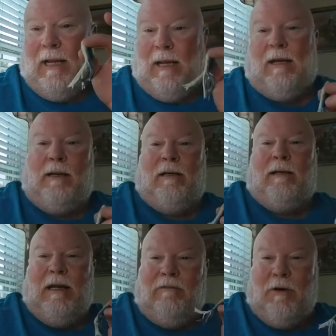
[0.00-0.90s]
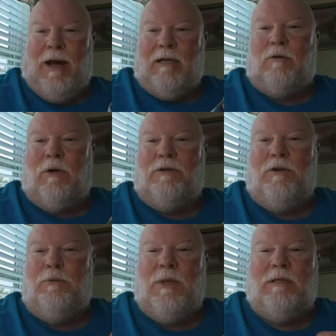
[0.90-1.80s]
and if you ask what
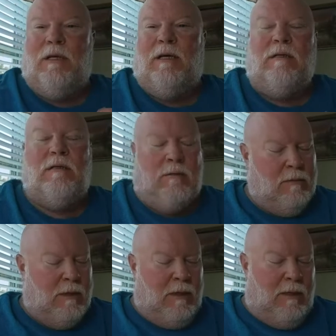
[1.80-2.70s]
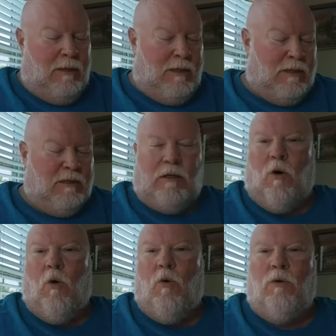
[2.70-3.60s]
tube this is an
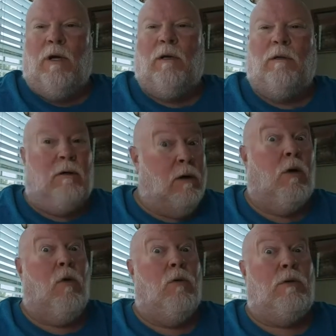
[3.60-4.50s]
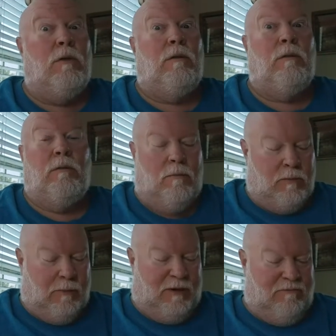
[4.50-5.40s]
old,
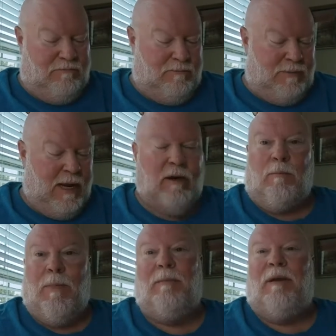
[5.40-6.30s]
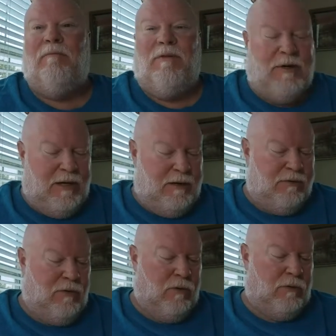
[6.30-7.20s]
probably 10 or maybe even 15
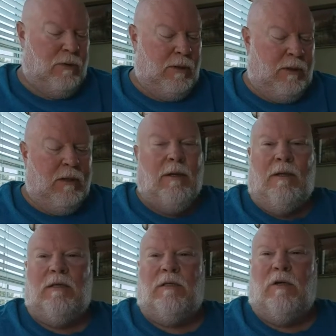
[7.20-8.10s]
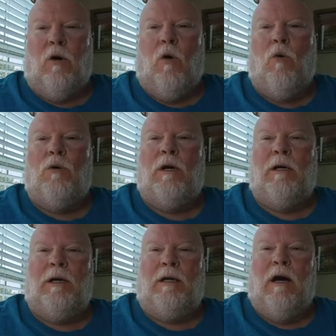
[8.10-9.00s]
years old. This is an old
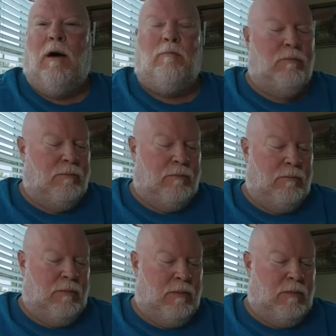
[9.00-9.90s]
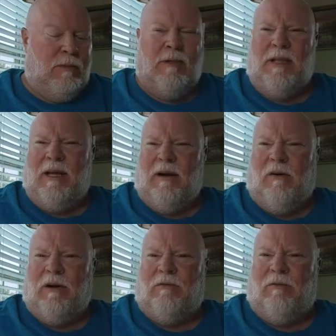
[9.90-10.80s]
Yum, I think they
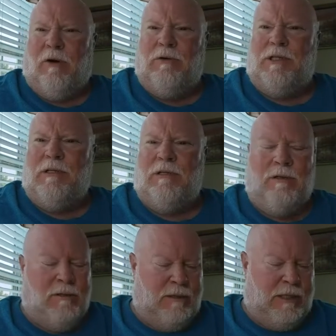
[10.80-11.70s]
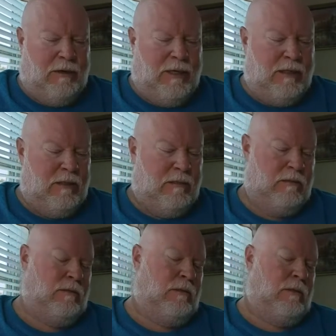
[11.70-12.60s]
called it Ferocious series,
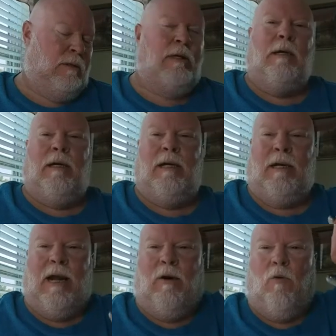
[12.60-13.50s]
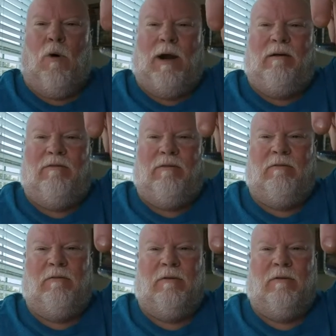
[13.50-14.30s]
an Alewife.